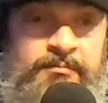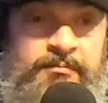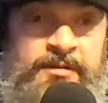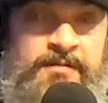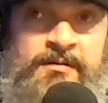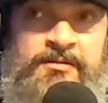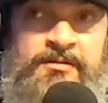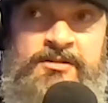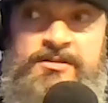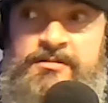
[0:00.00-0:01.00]
The, the
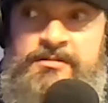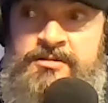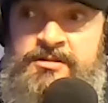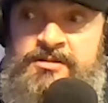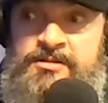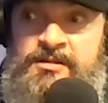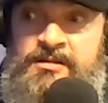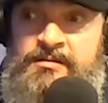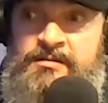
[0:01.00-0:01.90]
just just the